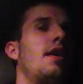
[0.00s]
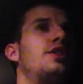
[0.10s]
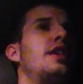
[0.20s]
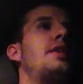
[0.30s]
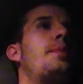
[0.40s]

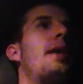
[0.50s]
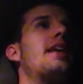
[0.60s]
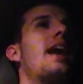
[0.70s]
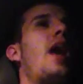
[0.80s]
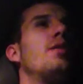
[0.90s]

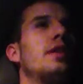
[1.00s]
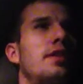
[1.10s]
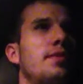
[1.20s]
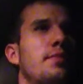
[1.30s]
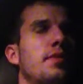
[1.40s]
JCPenney
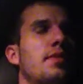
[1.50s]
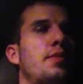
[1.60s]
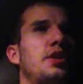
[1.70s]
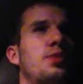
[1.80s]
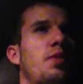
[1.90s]
outlet,
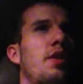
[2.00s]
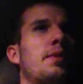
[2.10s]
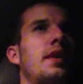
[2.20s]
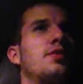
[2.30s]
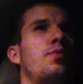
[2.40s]
which is weird
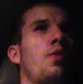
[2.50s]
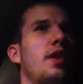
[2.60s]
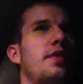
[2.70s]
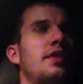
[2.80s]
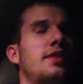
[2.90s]
because
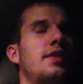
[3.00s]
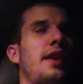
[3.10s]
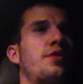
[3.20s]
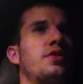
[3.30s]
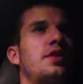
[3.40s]
one of the
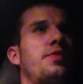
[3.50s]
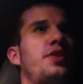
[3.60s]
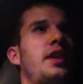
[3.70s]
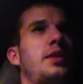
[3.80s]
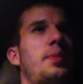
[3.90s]
entrances for
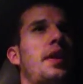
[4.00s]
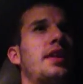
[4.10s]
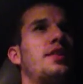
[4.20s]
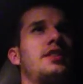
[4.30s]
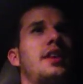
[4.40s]

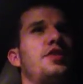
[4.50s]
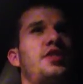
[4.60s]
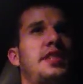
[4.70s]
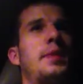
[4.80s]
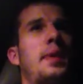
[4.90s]
JCPenney just has
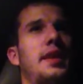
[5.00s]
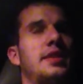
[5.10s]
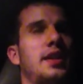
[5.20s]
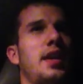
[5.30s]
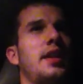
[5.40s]
JCPenney
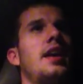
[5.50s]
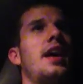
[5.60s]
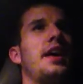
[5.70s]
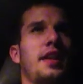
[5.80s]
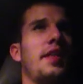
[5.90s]
sign,
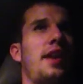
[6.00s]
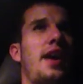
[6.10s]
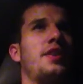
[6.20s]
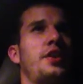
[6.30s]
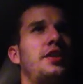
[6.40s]
and the other
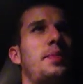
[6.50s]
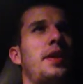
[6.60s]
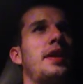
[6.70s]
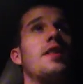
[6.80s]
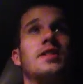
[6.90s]
has
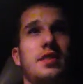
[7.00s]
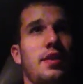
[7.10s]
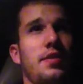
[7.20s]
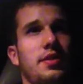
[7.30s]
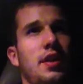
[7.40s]
JCPenney outlet
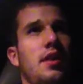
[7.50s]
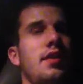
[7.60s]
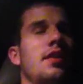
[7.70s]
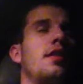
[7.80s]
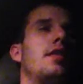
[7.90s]
center sign.
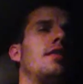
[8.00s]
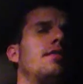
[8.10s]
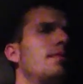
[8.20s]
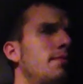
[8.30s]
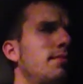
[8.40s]

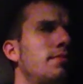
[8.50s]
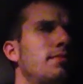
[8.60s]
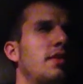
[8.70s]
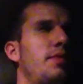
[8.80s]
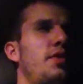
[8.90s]

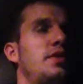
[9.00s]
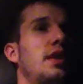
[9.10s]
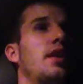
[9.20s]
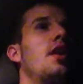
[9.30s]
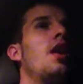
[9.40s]

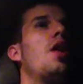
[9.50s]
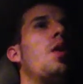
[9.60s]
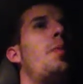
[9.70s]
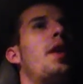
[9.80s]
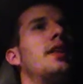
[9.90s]
Confusing.
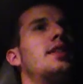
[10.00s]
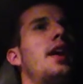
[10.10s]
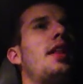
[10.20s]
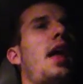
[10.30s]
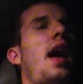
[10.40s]
But they
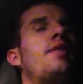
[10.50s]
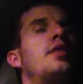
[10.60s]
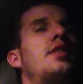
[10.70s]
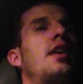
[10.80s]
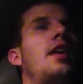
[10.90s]
have it,